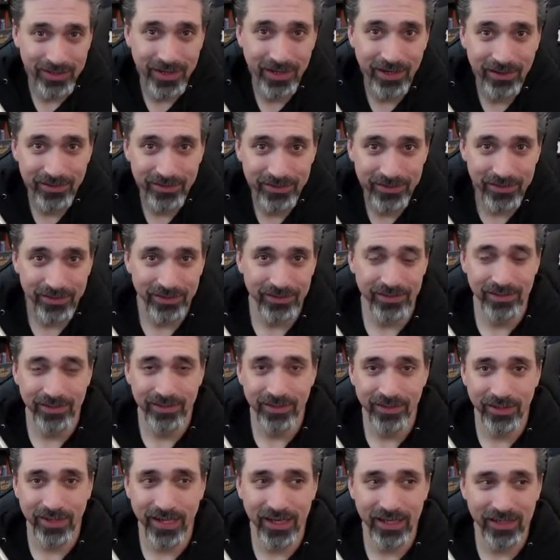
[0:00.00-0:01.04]
you know, they're
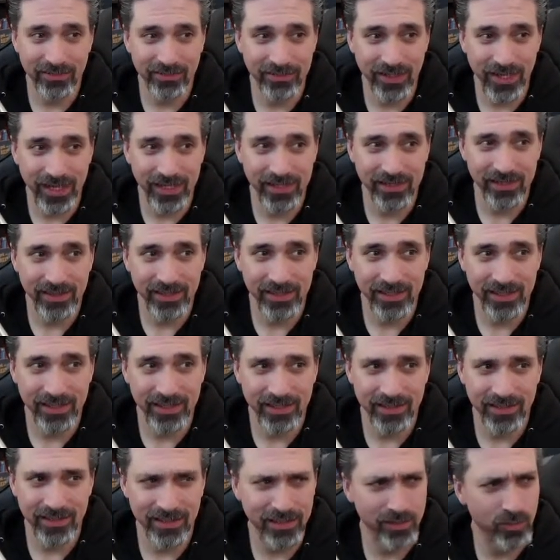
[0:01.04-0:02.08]
kind of like
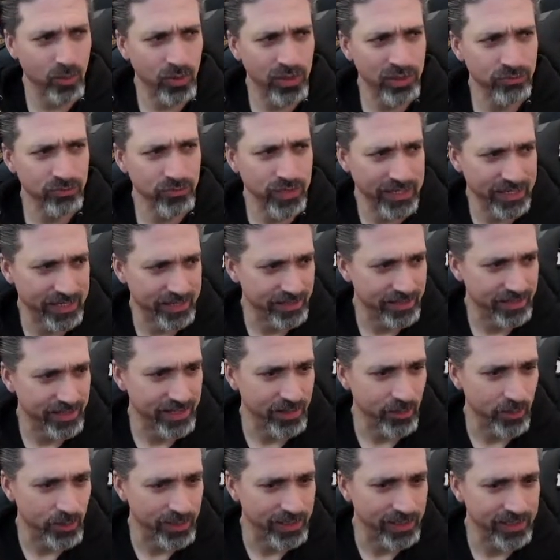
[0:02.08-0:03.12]
the One Ring in
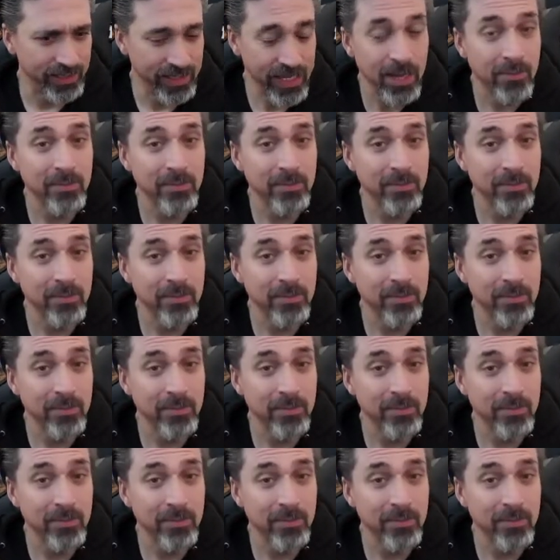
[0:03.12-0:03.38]
a way.